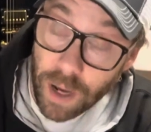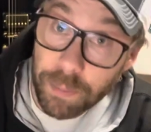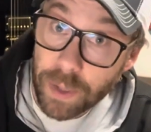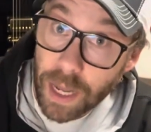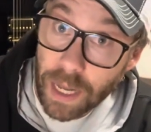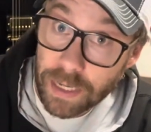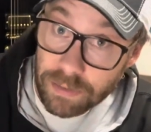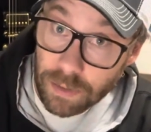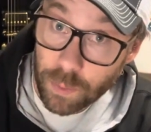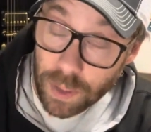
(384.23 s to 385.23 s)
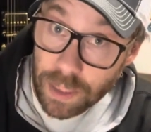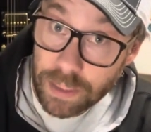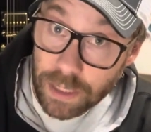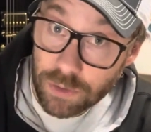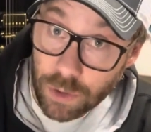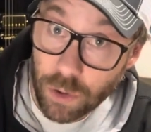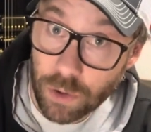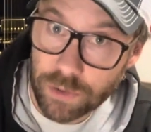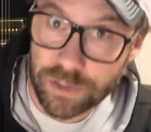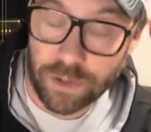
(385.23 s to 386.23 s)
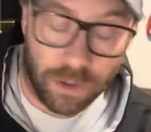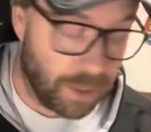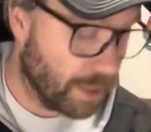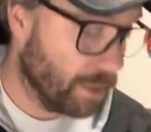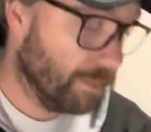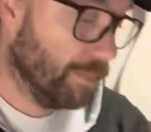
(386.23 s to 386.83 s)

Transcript: up, and listen when I take some chords on it.